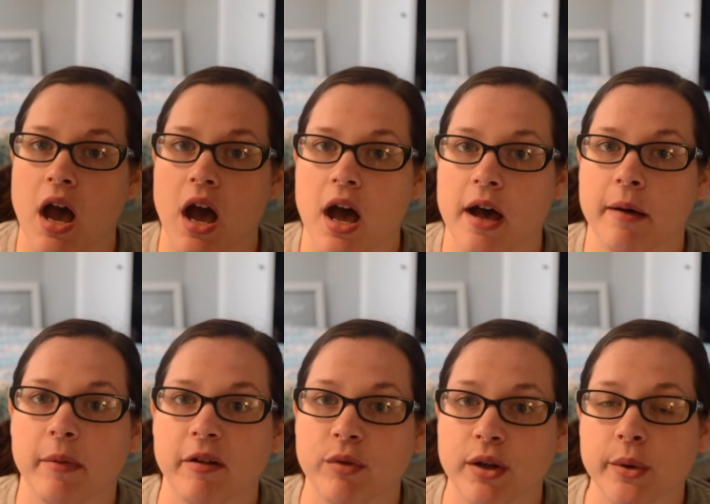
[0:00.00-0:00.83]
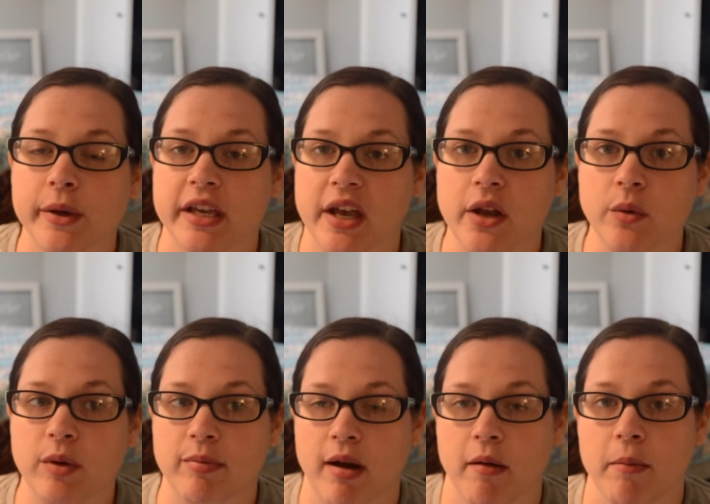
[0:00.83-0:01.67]
If we go again, we
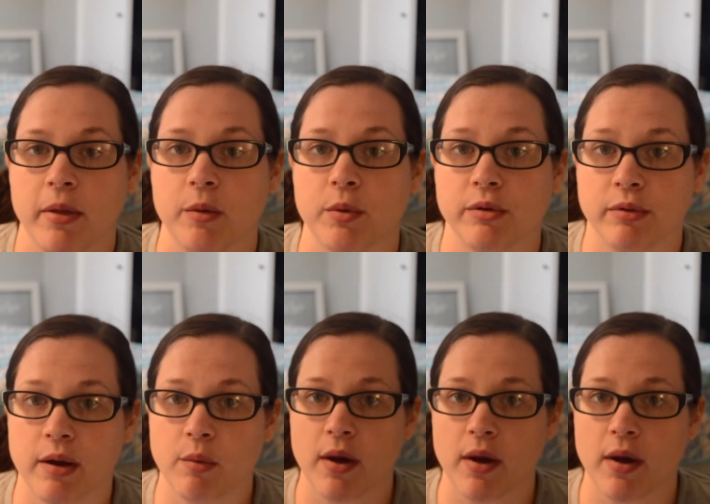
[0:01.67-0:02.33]
probably would rent